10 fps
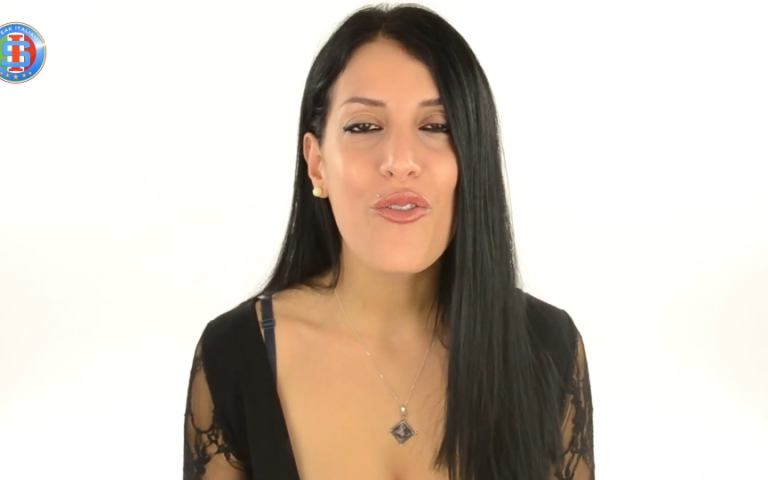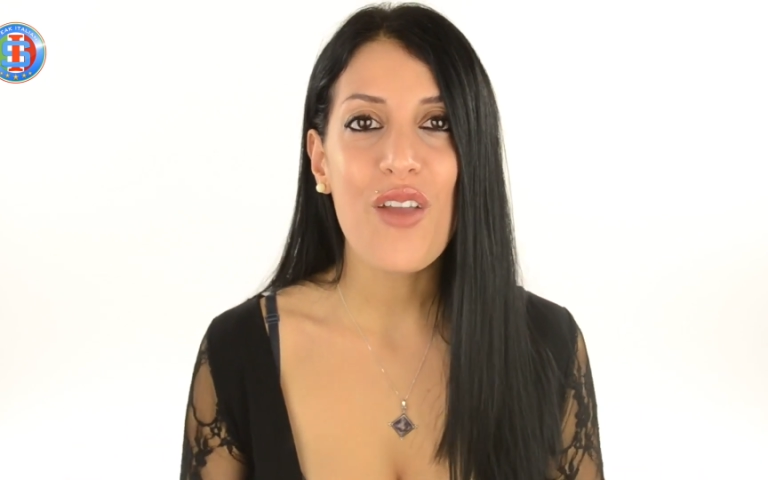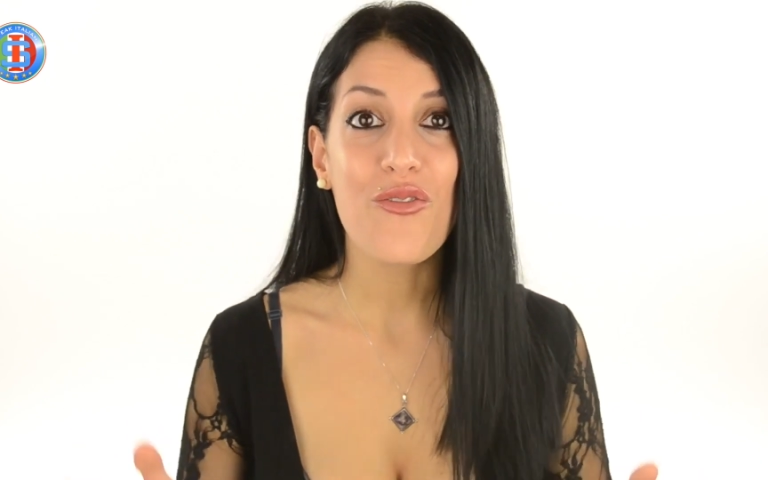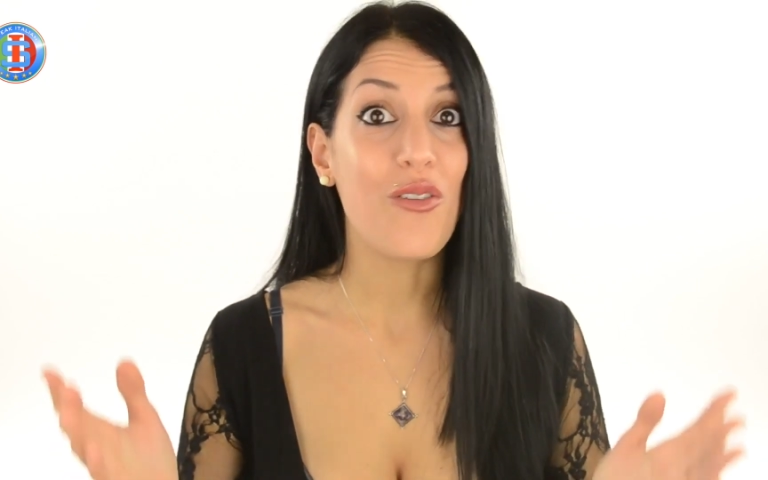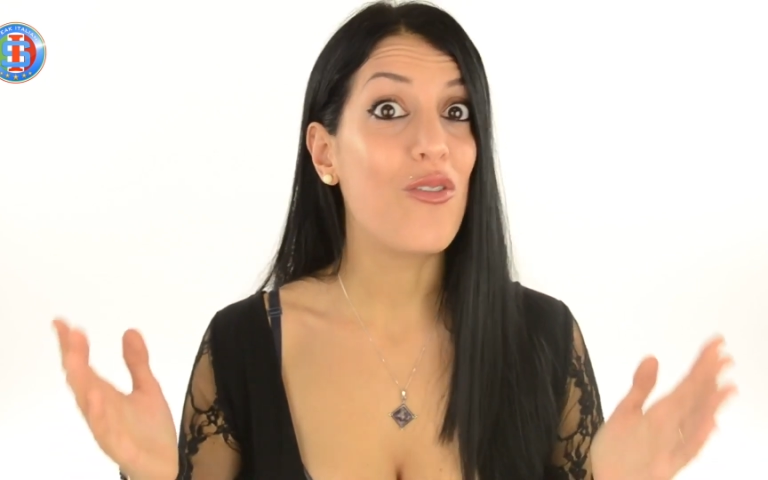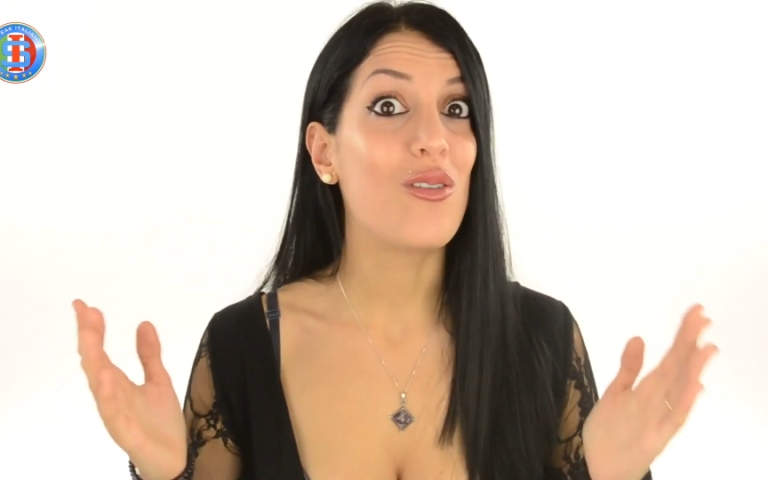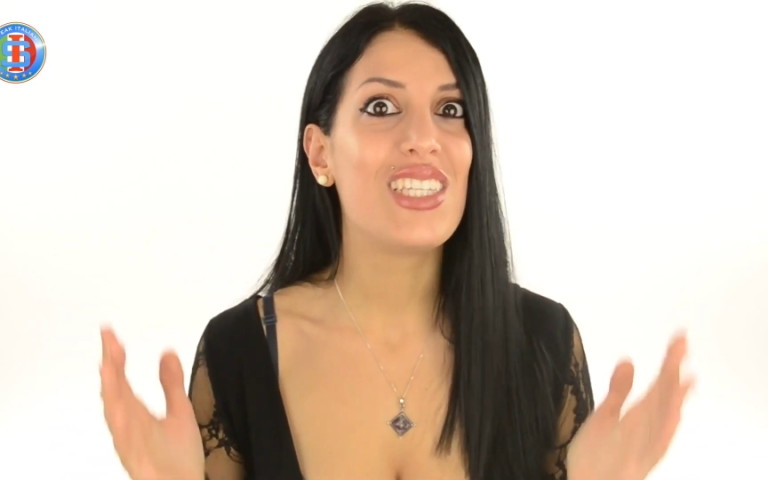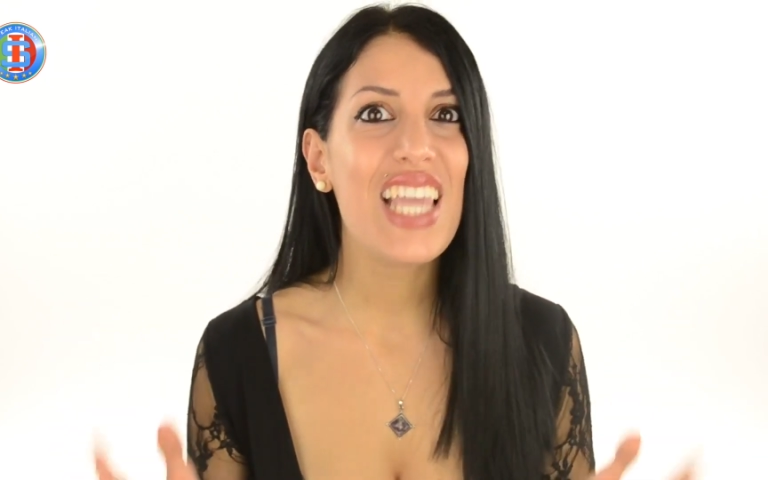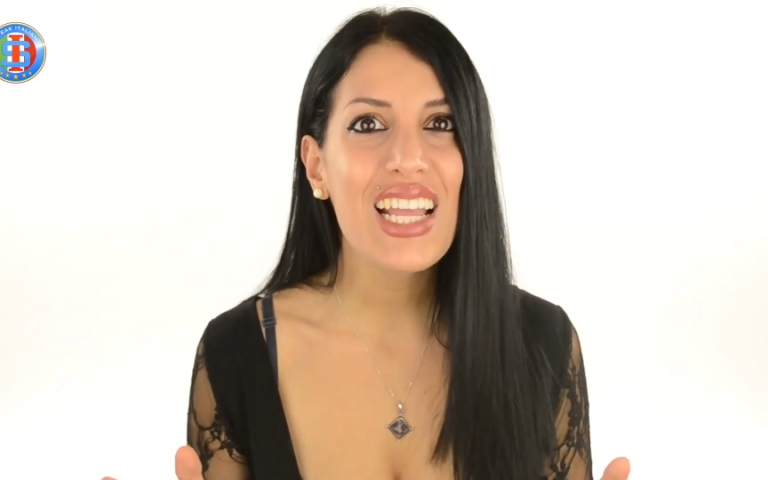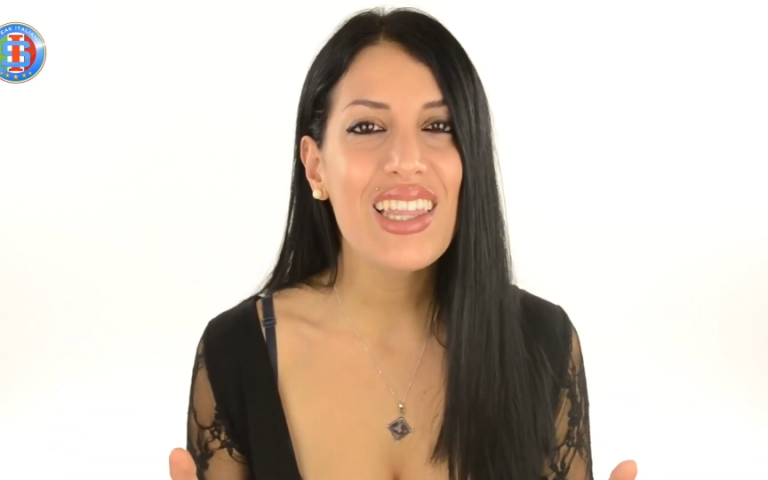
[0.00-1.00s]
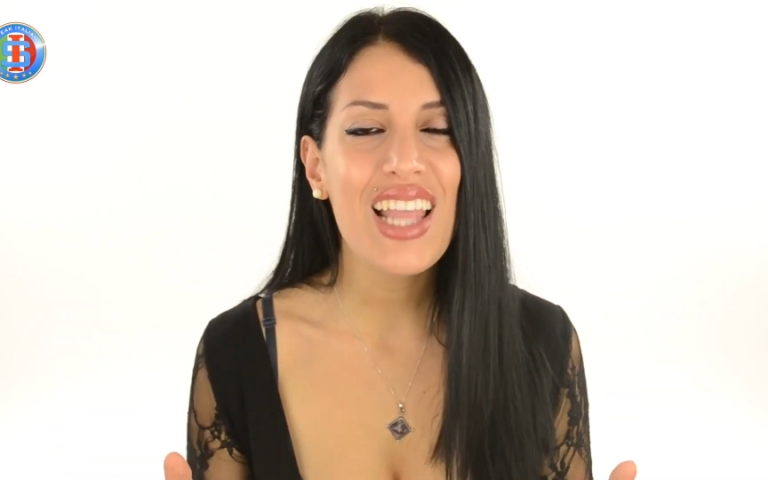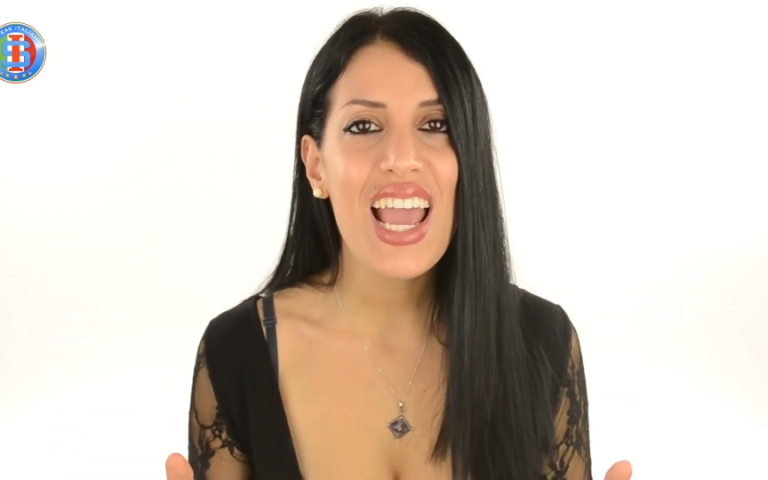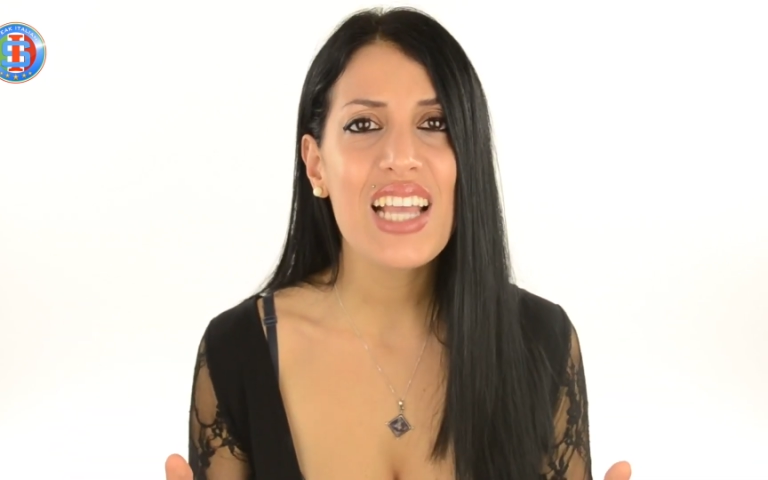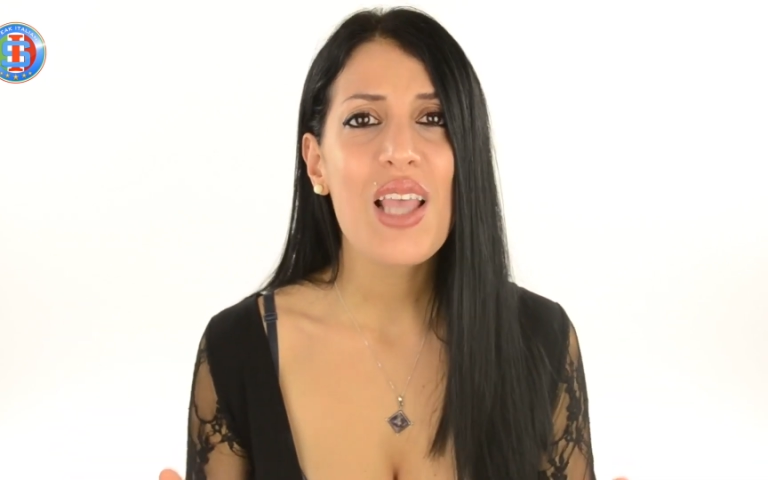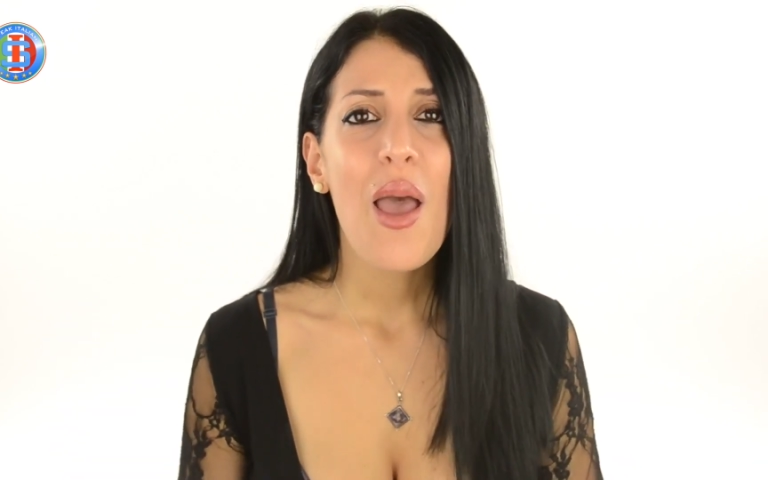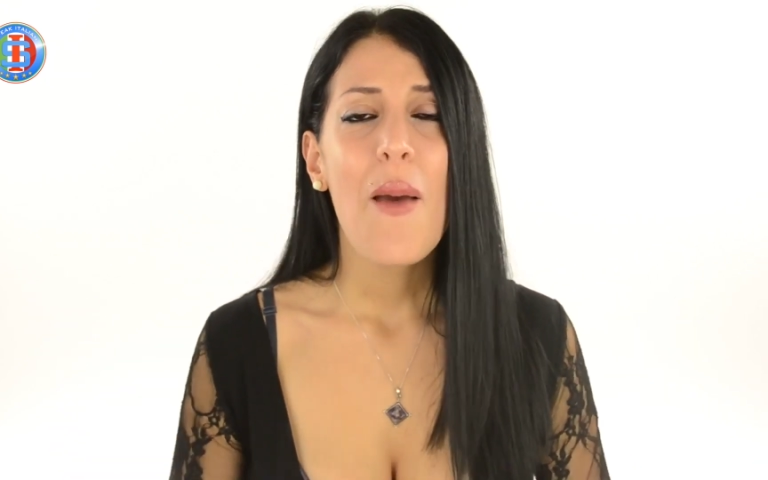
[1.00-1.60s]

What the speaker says: free for 14 days